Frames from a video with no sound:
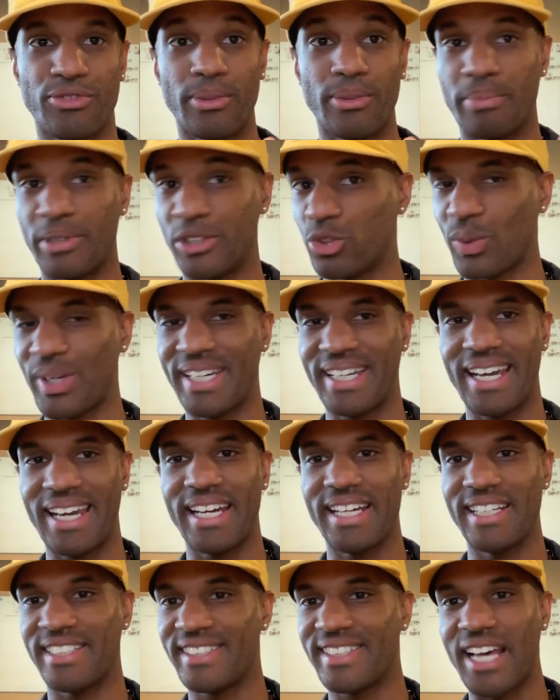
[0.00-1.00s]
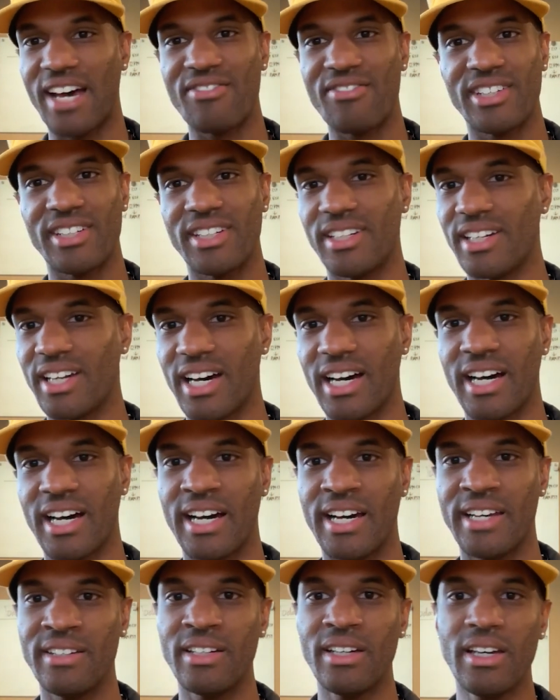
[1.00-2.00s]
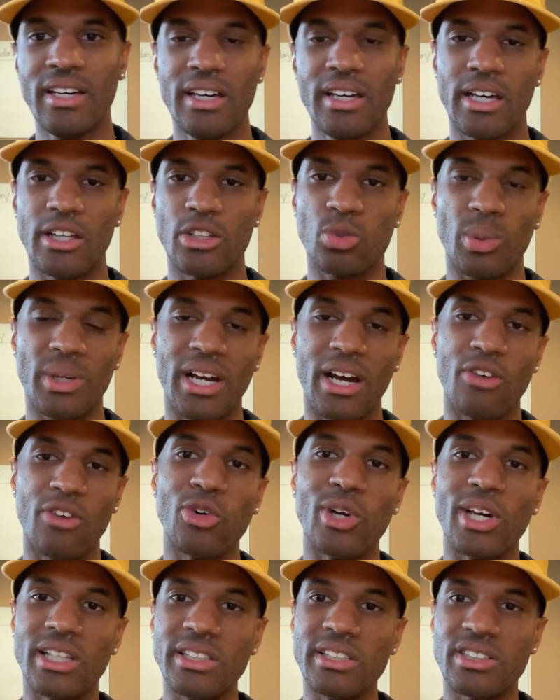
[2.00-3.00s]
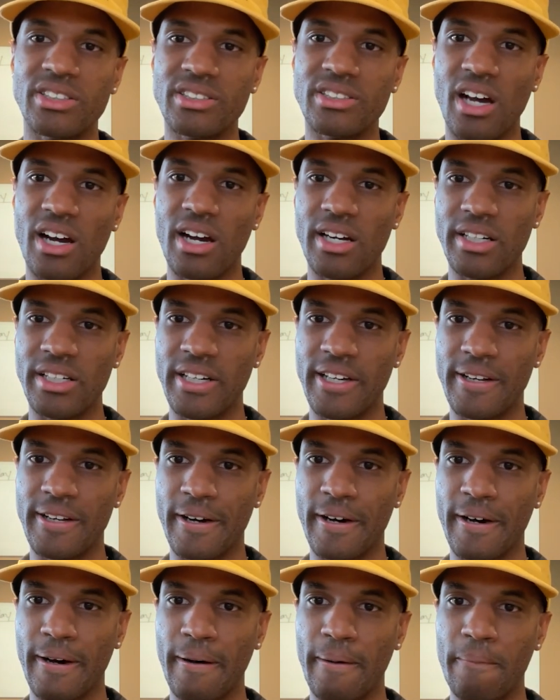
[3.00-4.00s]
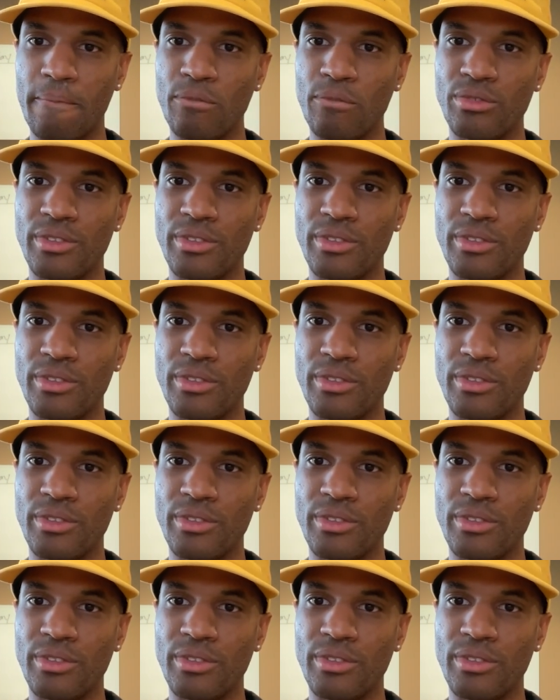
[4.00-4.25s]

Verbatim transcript: from between age seven and nine is when I really started uh,